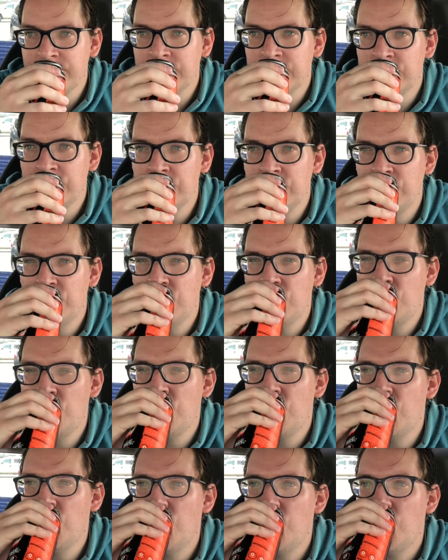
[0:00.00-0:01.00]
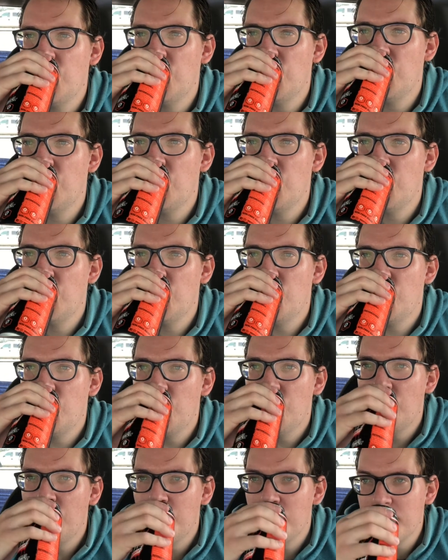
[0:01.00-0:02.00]

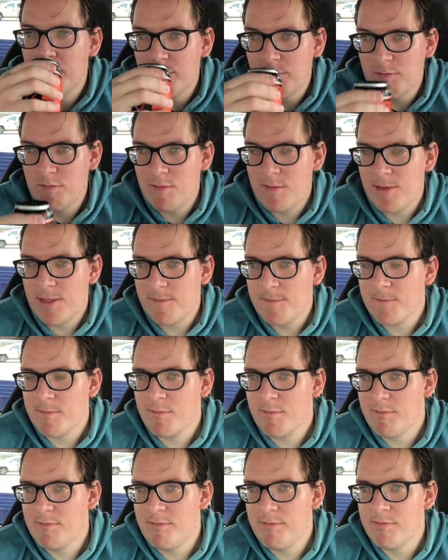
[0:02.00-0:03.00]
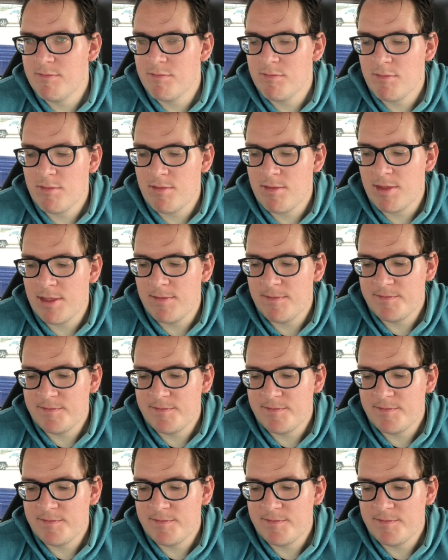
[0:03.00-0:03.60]
(silence)